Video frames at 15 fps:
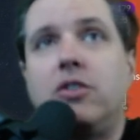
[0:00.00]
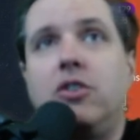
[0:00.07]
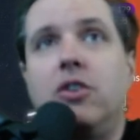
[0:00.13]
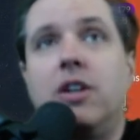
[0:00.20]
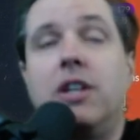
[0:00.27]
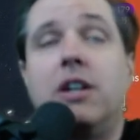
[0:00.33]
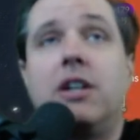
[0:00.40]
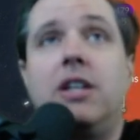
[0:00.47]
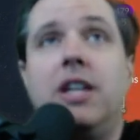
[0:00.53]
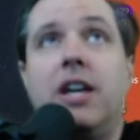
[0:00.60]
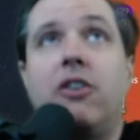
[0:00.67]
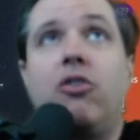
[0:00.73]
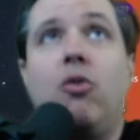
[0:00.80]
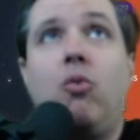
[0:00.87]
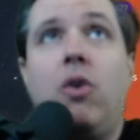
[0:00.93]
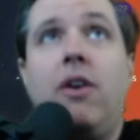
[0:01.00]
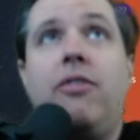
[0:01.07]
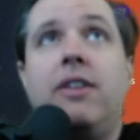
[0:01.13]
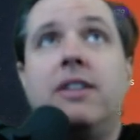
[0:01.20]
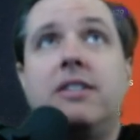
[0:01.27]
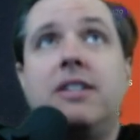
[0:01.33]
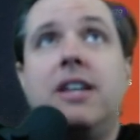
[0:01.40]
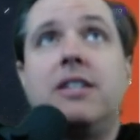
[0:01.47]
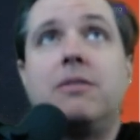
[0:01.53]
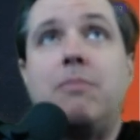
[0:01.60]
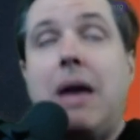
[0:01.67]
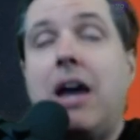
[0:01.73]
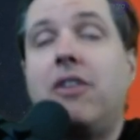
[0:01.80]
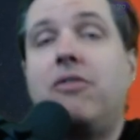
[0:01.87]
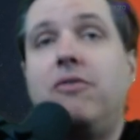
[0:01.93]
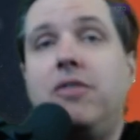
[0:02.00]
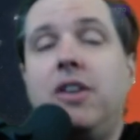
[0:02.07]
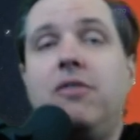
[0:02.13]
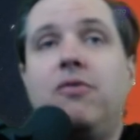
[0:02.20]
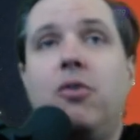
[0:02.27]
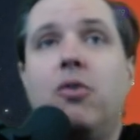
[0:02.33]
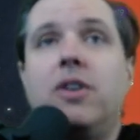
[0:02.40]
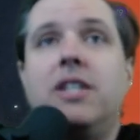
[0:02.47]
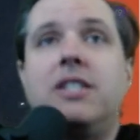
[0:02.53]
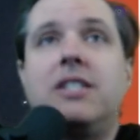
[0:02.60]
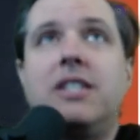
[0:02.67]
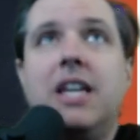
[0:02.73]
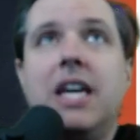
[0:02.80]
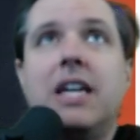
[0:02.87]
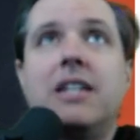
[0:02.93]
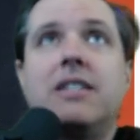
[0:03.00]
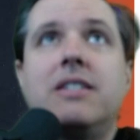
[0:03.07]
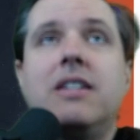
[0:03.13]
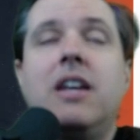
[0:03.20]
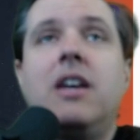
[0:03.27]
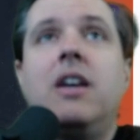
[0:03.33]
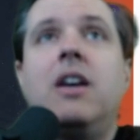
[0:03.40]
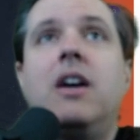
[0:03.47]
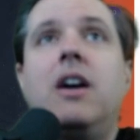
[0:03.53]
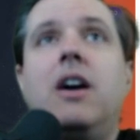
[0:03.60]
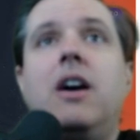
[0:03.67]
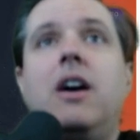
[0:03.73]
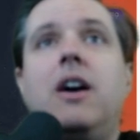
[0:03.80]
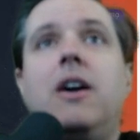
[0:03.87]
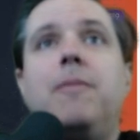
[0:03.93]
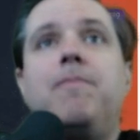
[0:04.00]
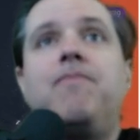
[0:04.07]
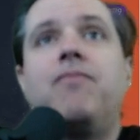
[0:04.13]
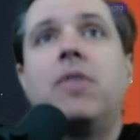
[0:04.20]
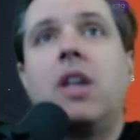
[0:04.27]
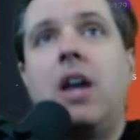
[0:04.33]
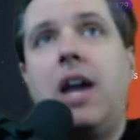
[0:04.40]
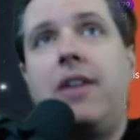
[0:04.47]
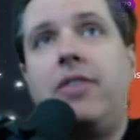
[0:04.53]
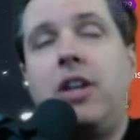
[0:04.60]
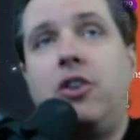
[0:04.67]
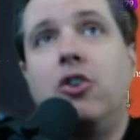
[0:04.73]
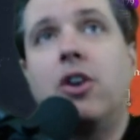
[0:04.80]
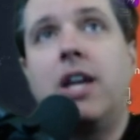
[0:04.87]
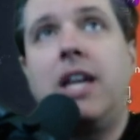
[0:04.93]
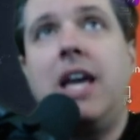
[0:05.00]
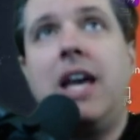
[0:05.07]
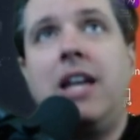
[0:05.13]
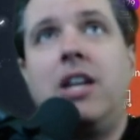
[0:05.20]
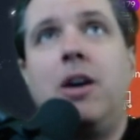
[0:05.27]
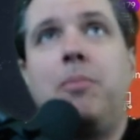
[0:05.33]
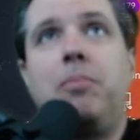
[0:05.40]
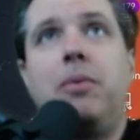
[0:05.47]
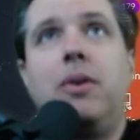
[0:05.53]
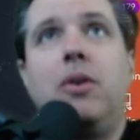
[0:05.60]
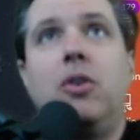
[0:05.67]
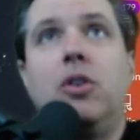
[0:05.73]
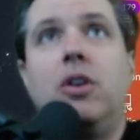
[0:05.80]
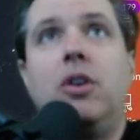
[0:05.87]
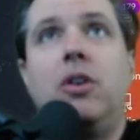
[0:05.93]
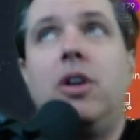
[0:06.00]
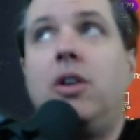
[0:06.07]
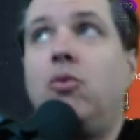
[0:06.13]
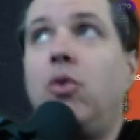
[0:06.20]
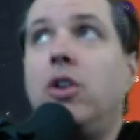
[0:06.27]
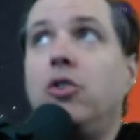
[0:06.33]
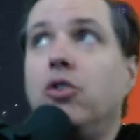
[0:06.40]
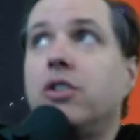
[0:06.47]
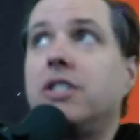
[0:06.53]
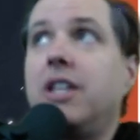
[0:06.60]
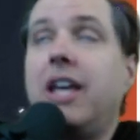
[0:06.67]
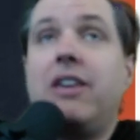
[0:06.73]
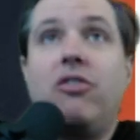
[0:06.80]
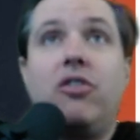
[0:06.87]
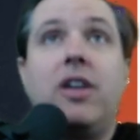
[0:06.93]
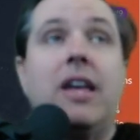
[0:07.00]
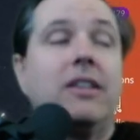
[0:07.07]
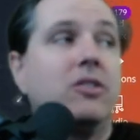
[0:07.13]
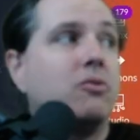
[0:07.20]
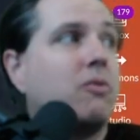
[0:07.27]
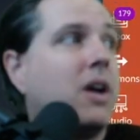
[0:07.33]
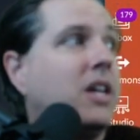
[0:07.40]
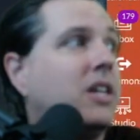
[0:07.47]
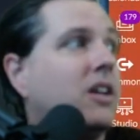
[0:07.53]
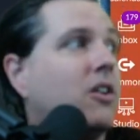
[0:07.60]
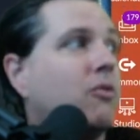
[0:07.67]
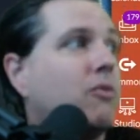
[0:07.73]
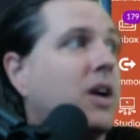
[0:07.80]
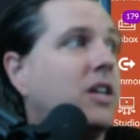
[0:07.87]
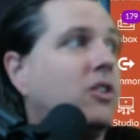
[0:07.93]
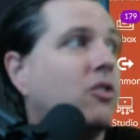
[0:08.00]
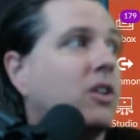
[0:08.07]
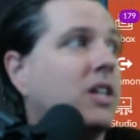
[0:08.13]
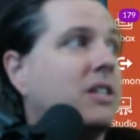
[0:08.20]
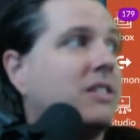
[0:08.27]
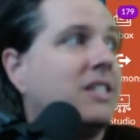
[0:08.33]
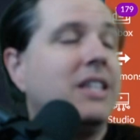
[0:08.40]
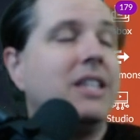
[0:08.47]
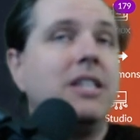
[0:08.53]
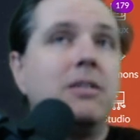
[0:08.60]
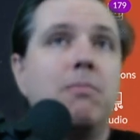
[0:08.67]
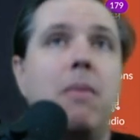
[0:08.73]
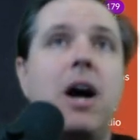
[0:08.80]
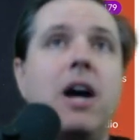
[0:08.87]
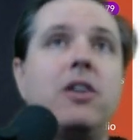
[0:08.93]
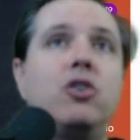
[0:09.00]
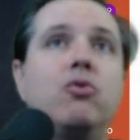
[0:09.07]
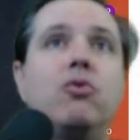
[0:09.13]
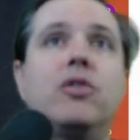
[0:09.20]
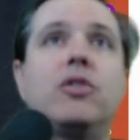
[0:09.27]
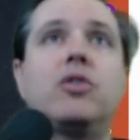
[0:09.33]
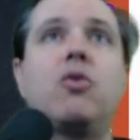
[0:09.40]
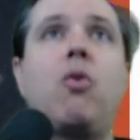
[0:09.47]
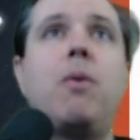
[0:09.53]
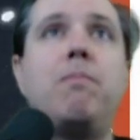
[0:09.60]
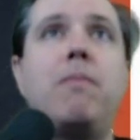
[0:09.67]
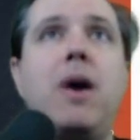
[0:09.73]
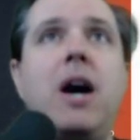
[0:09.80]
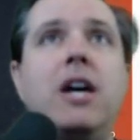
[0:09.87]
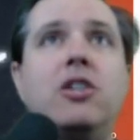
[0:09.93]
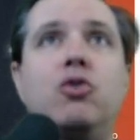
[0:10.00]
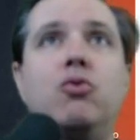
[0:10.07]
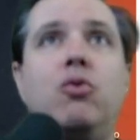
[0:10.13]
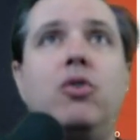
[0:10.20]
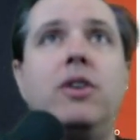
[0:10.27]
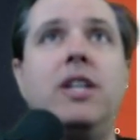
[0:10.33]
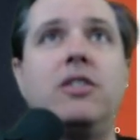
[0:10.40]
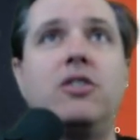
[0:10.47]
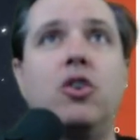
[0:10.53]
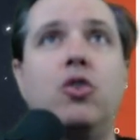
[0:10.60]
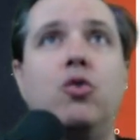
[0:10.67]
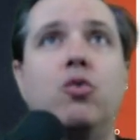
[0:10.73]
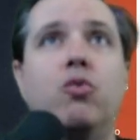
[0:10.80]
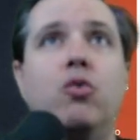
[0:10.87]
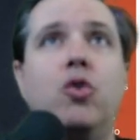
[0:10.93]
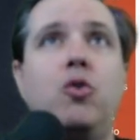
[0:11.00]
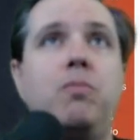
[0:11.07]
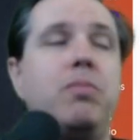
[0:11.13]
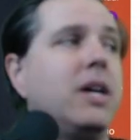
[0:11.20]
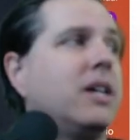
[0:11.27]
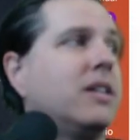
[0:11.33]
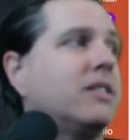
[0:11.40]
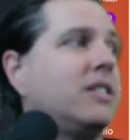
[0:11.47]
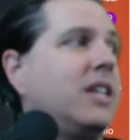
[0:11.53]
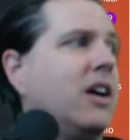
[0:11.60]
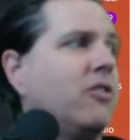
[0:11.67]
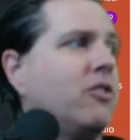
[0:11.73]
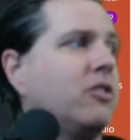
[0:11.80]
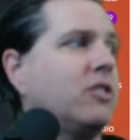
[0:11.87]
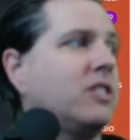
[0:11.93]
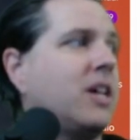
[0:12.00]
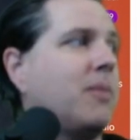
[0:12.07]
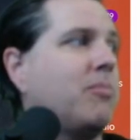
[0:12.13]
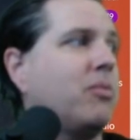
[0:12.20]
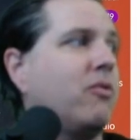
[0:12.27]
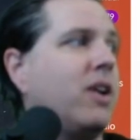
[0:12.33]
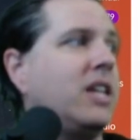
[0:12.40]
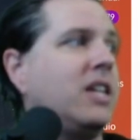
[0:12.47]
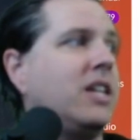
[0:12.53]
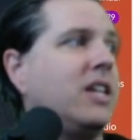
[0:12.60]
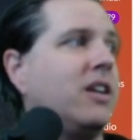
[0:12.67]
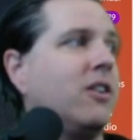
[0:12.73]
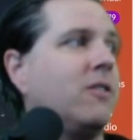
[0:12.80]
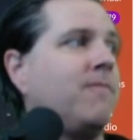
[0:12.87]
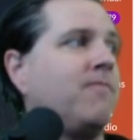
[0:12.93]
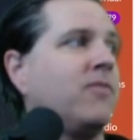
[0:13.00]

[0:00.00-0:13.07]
You're going to click the one that says Math V46, and then you're going to end up in what looks like this right here, right? You're going to see these modules. So a module is a grouping. See how they're separated here?